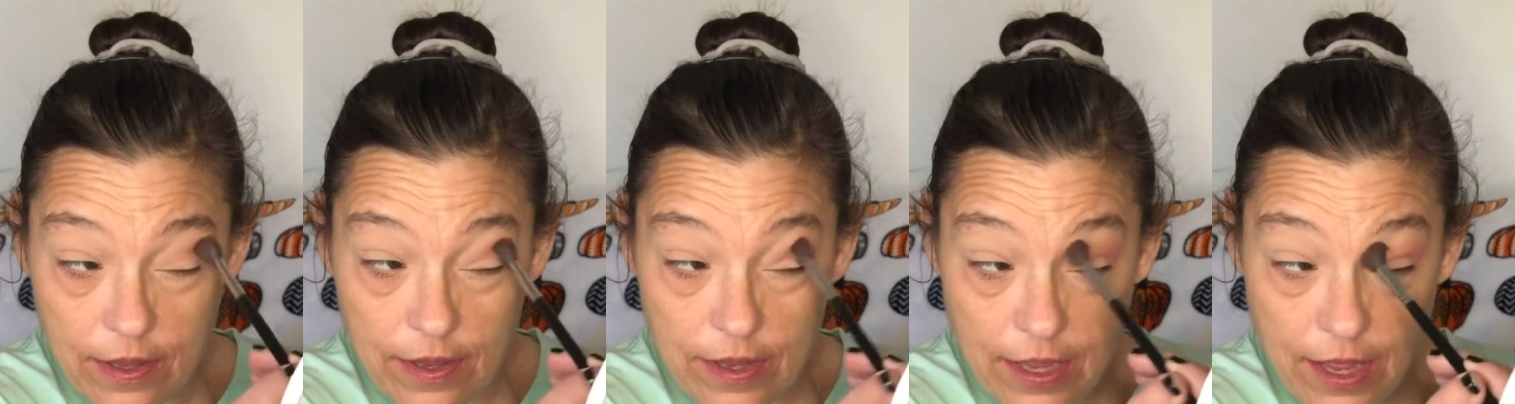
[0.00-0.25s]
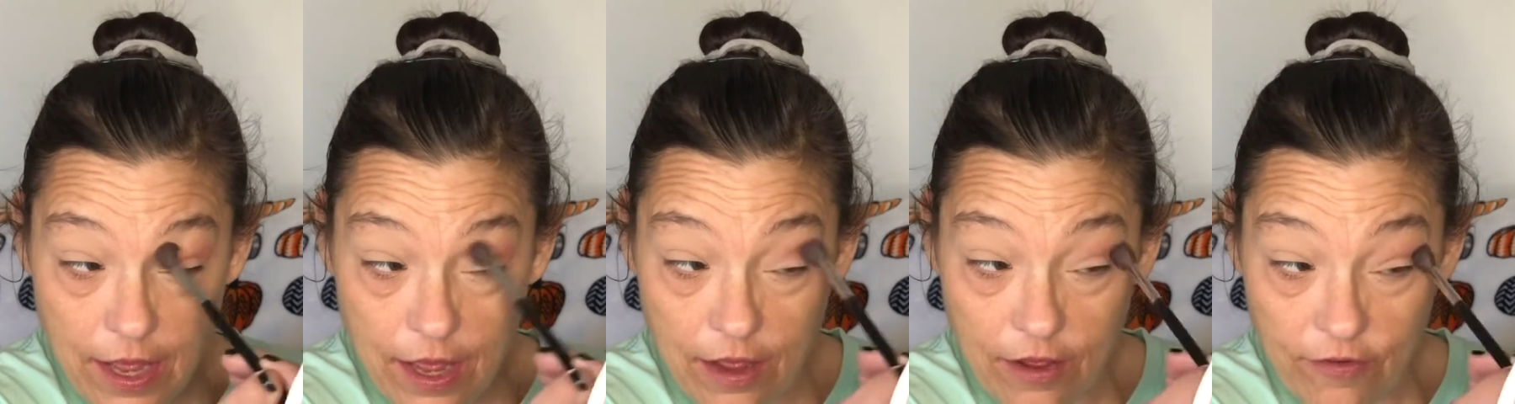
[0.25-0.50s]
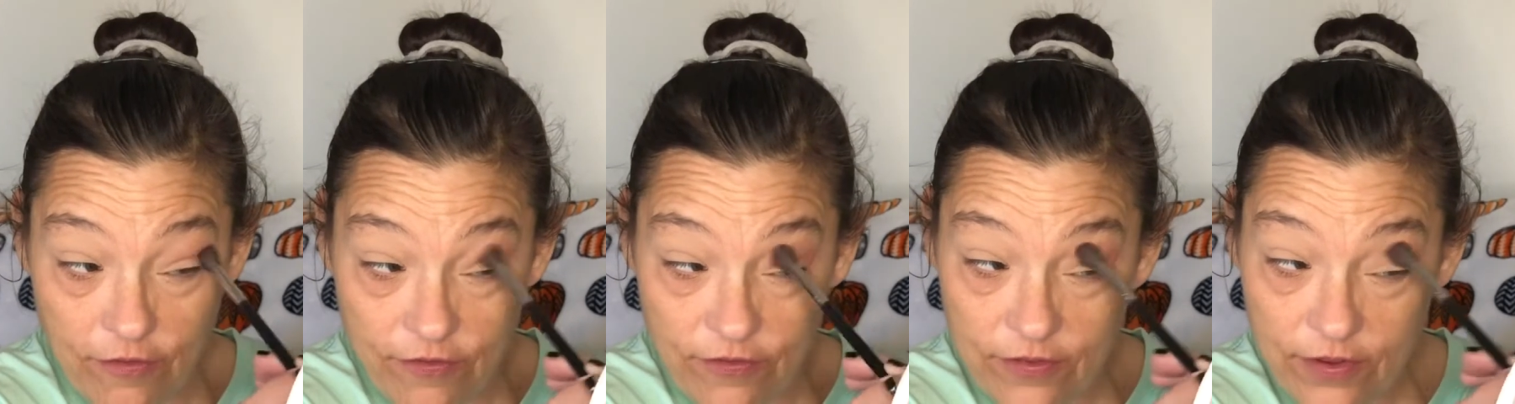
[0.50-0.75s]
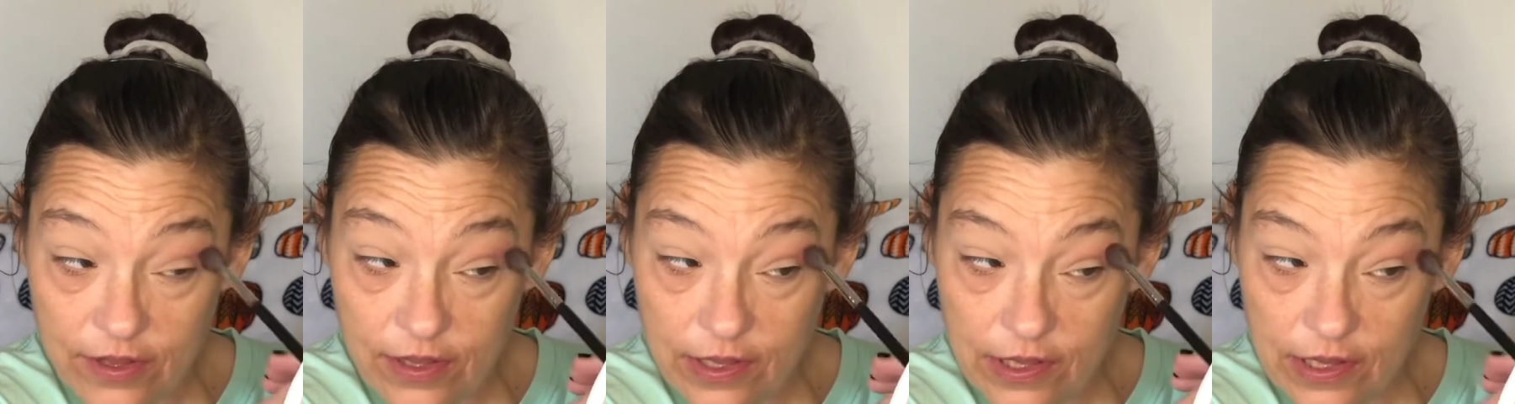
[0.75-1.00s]
of
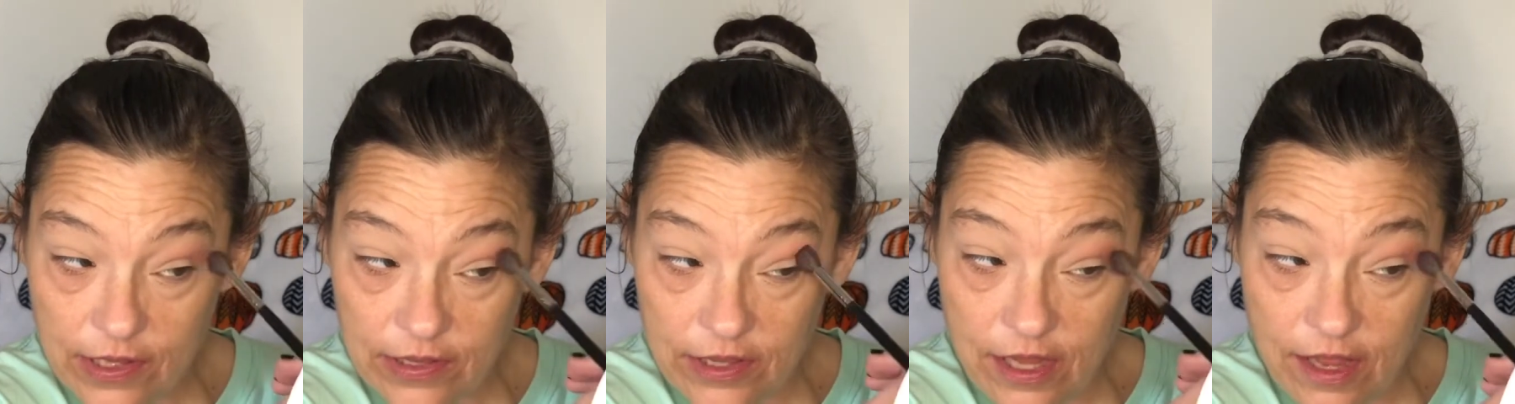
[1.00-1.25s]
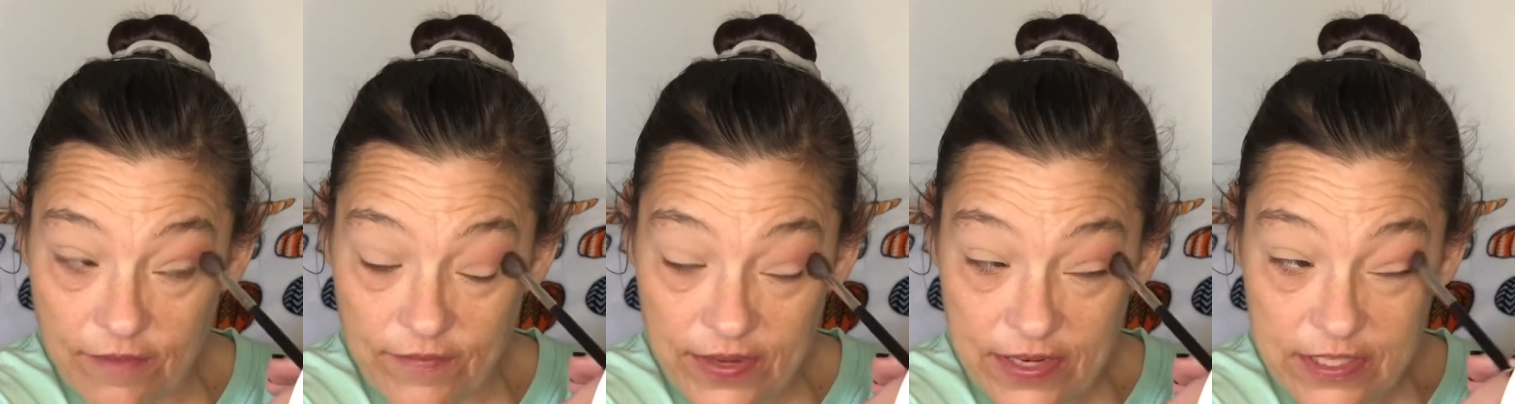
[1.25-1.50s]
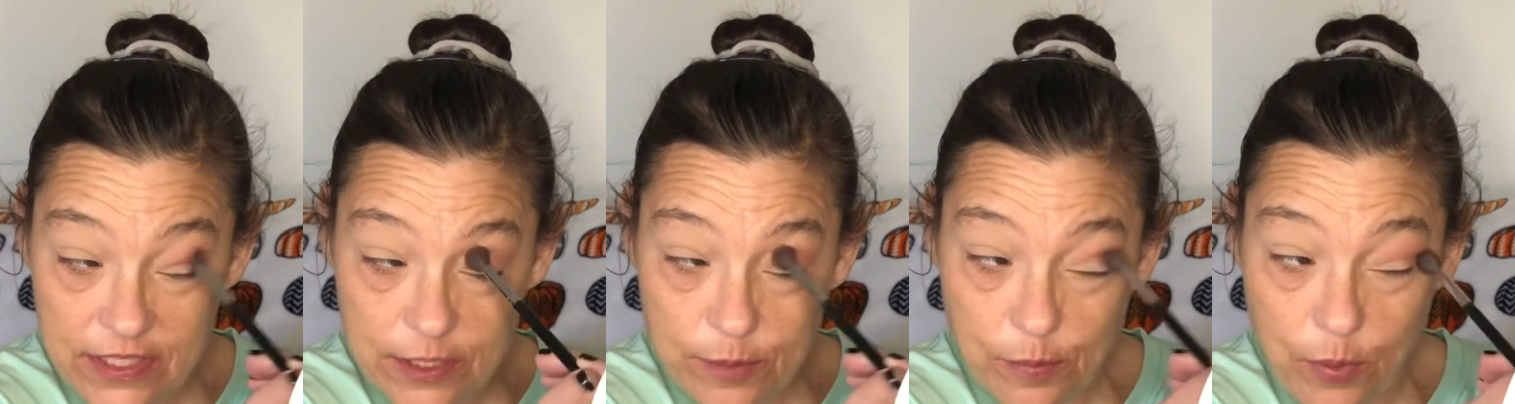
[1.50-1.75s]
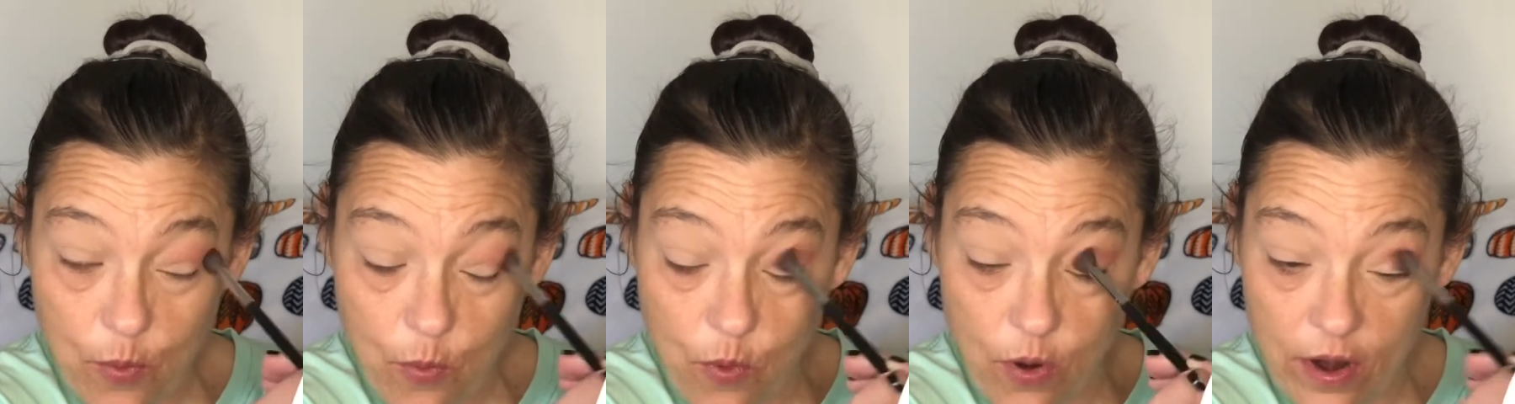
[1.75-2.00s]
love and
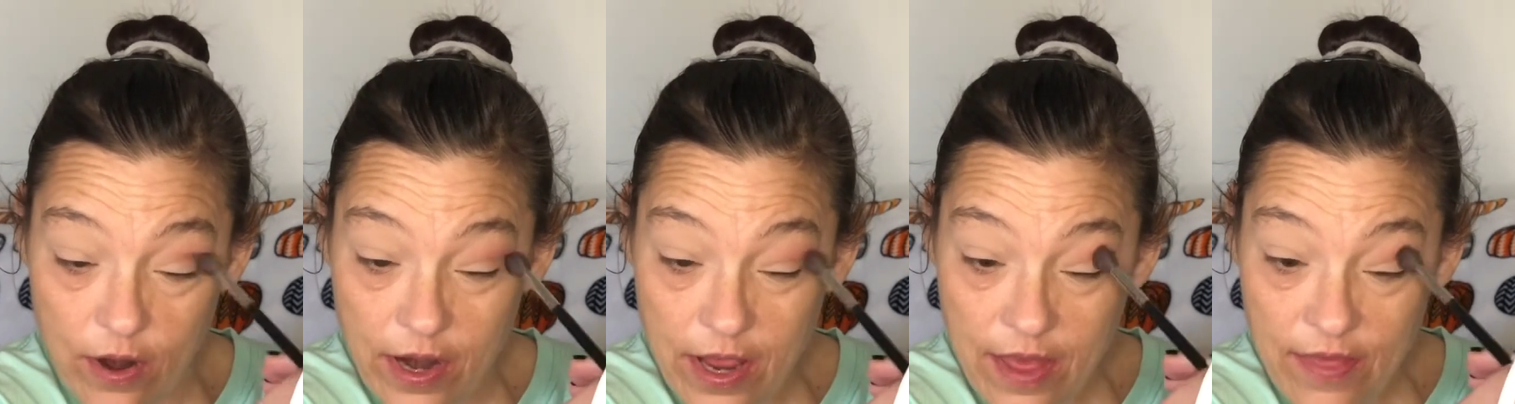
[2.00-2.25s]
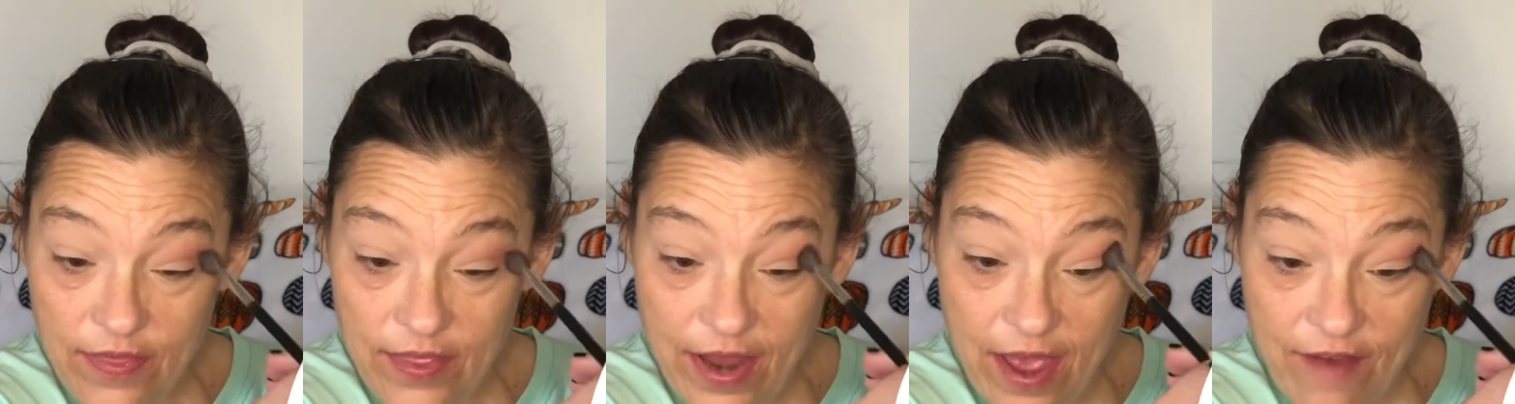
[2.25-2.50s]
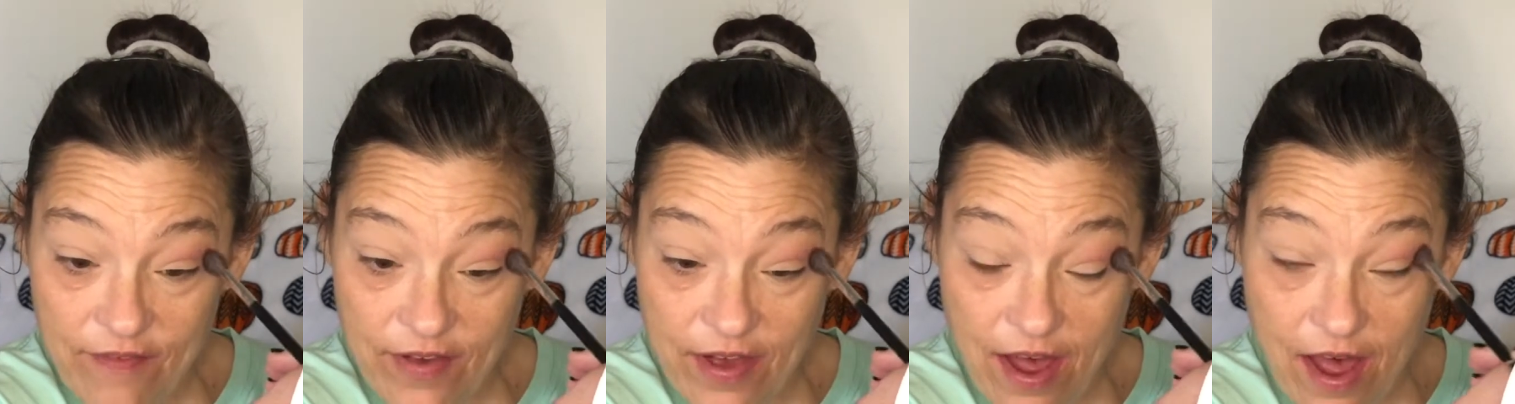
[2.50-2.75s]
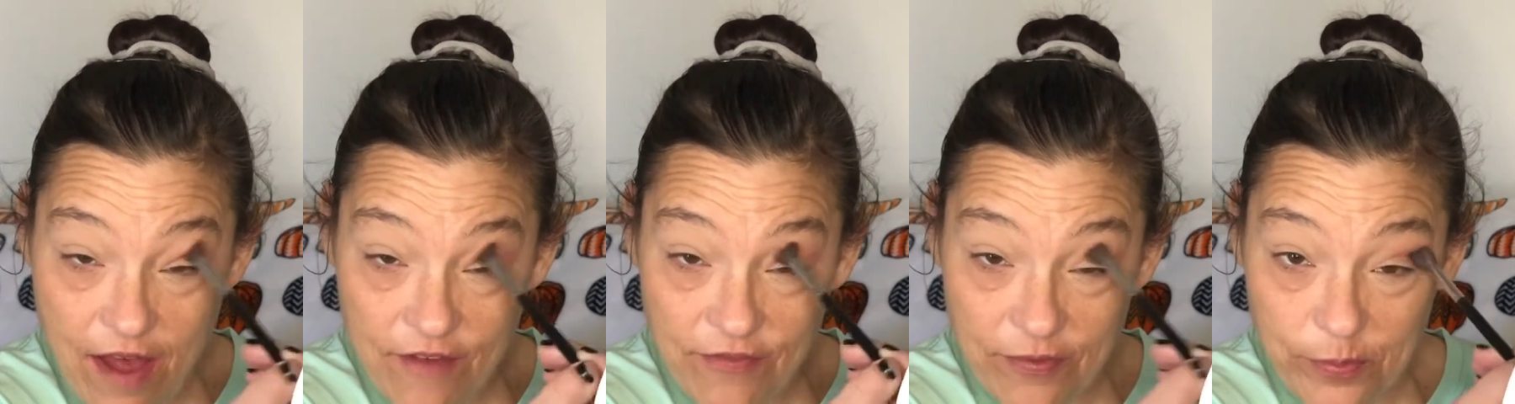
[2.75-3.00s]
support that I've
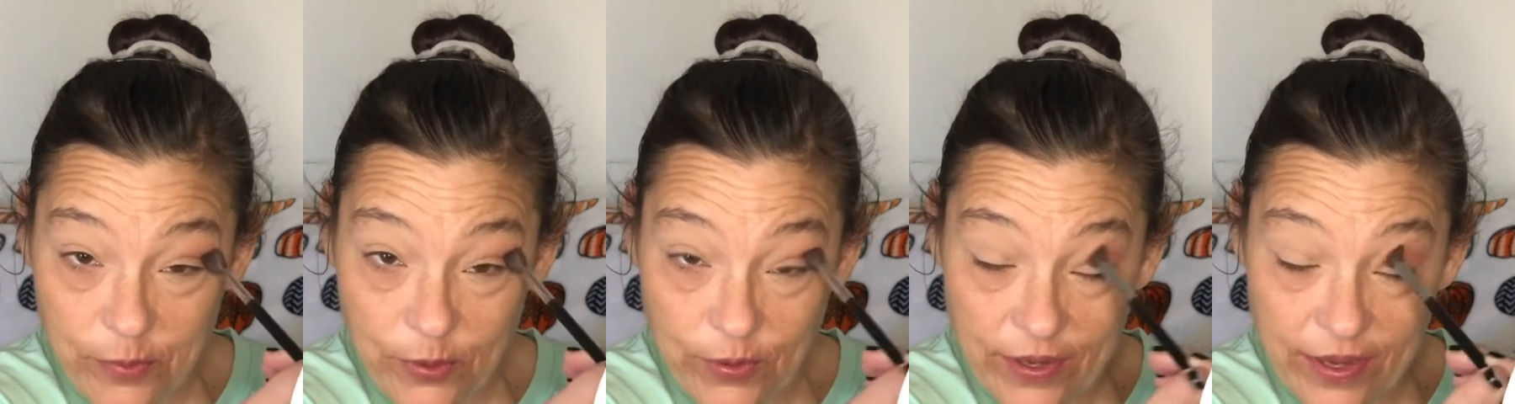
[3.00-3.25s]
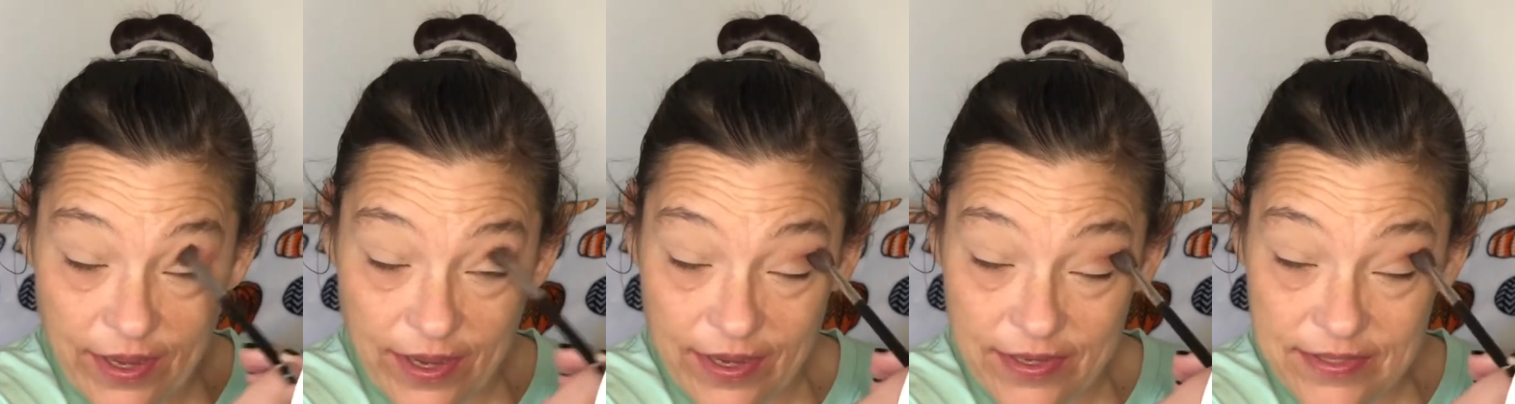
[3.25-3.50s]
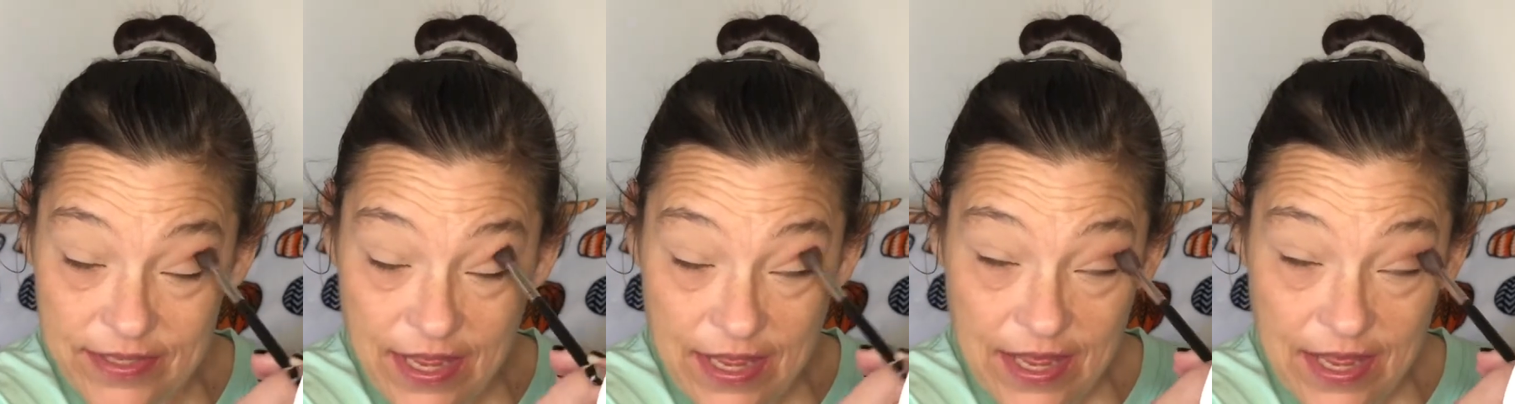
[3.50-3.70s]
got from you guys.